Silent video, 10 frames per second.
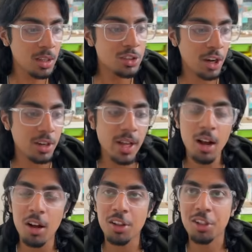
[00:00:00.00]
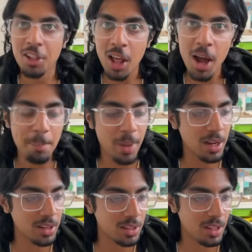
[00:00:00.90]
turned out a lot
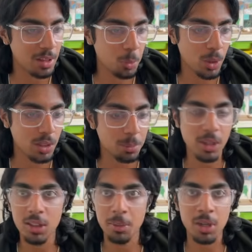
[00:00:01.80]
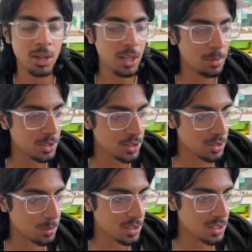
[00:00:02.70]
better than what the preliminary images
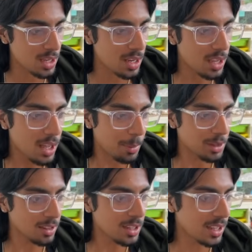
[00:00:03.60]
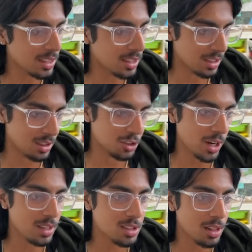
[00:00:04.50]
were saying. I mean, look at that thing. The
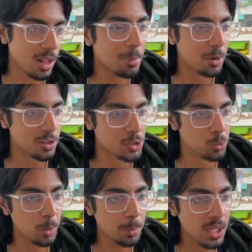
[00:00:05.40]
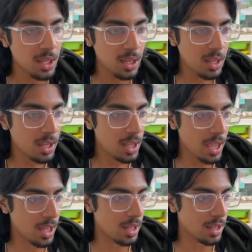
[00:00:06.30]
dragon's a lot more swoopy,
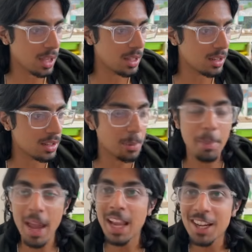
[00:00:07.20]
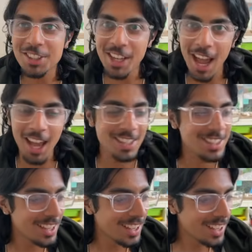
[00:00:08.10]
and the mech actually has
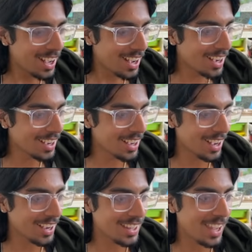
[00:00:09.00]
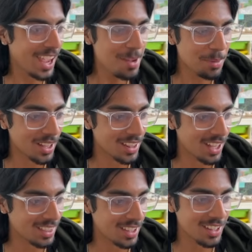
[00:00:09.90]
a cape on
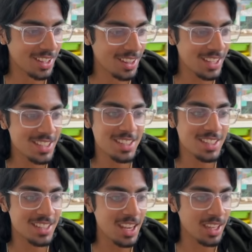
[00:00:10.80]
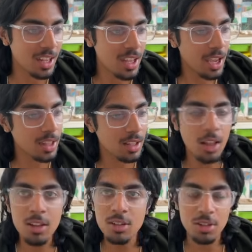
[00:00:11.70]
that thing. That's insane. And the colors